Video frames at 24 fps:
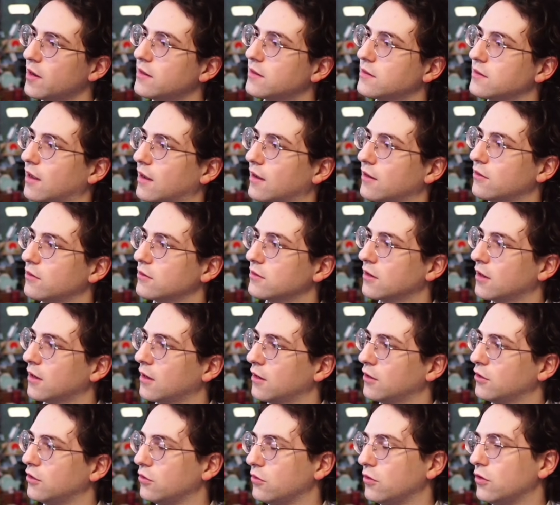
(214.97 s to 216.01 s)
sales
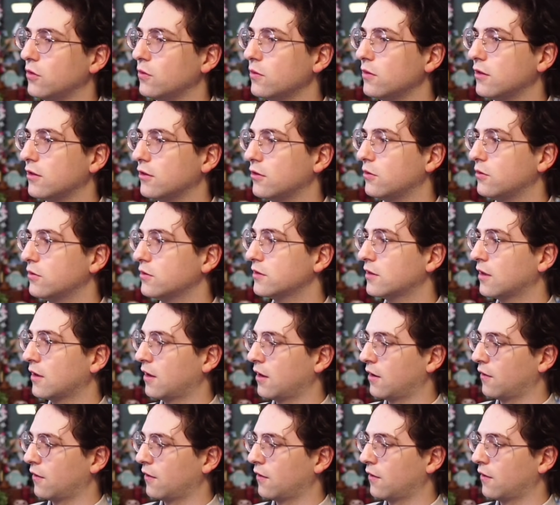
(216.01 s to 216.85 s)
do you lose